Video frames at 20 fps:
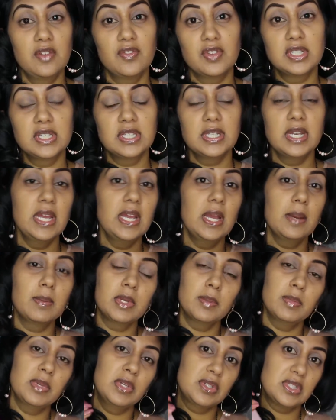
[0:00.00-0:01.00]
for today, I'm going
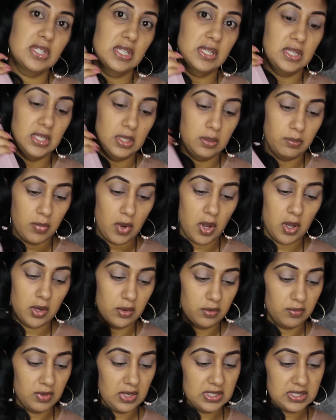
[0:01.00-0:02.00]
to be using the
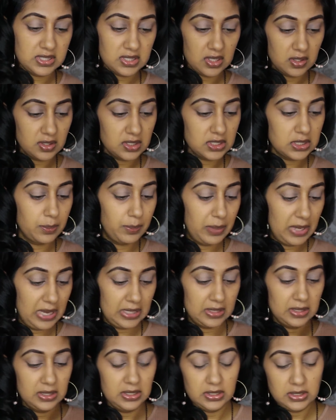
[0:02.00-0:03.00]
Modern Renaissance
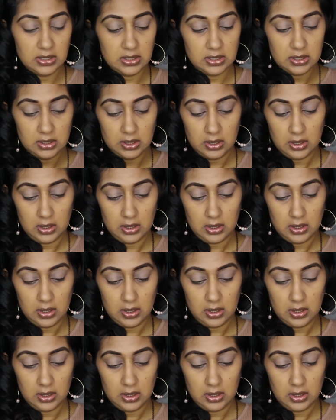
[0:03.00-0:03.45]
palette.